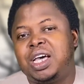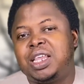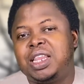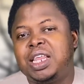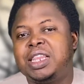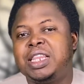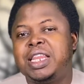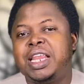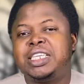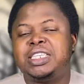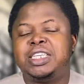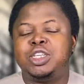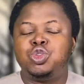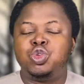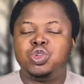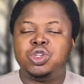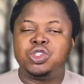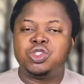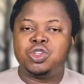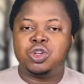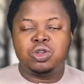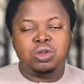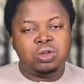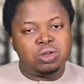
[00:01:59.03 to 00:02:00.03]
And then the next day, he
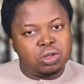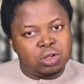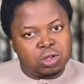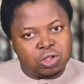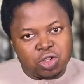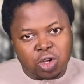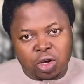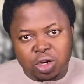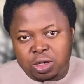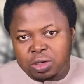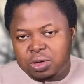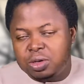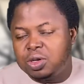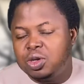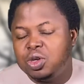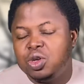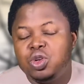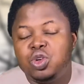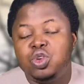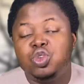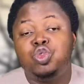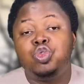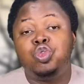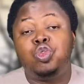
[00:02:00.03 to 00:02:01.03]
told the son, "Son,
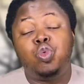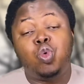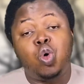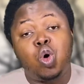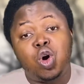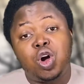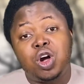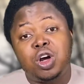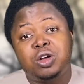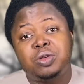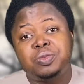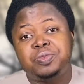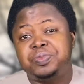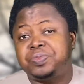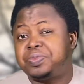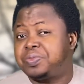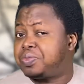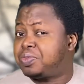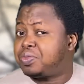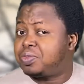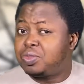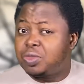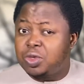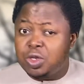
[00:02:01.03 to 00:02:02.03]
no work,
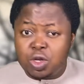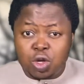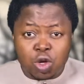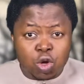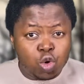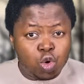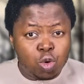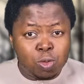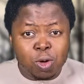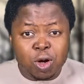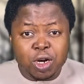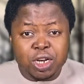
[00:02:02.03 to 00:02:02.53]
no